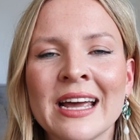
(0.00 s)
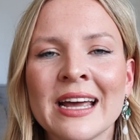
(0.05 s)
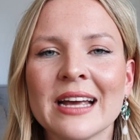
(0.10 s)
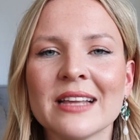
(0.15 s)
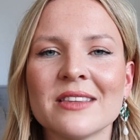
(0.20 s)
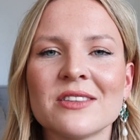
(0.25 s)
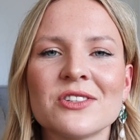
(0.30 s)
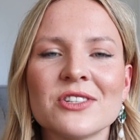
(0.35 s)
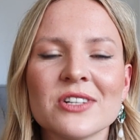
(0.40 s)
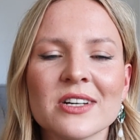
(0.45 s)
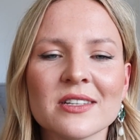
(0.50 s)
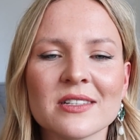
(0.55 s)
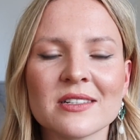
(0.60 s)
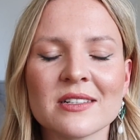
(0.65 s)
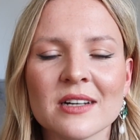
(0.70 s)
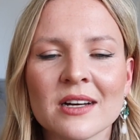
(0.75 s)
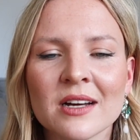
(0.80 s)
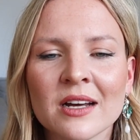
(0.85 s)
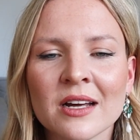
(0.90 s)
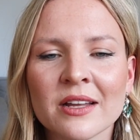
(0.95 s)
It's
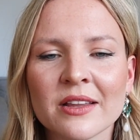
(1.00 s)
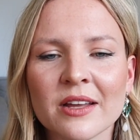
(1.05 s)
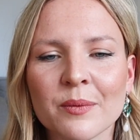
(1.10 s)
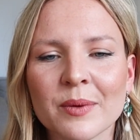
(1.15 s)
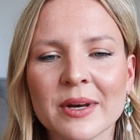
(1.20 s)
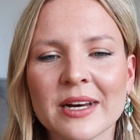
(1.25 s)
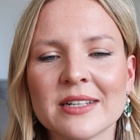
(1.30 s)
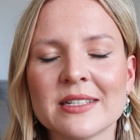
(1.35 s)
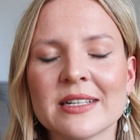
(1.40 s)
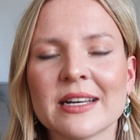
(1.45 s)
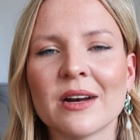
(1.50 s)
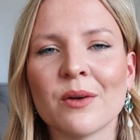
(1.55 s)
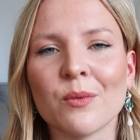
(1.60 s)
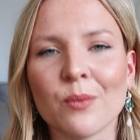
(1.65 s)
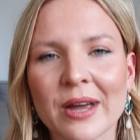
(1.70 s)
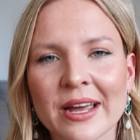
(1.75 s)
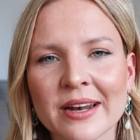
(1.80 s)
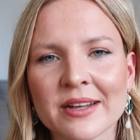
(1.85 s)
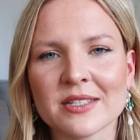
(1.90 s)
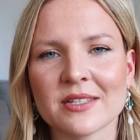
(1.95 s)
just that we need to get
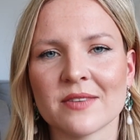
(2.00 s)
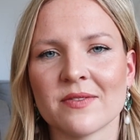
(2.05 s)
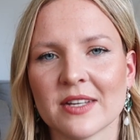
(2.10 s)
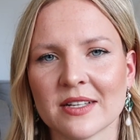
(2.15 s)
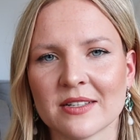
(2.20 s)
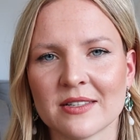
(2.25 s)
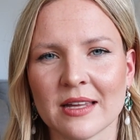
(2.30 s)
awareness of this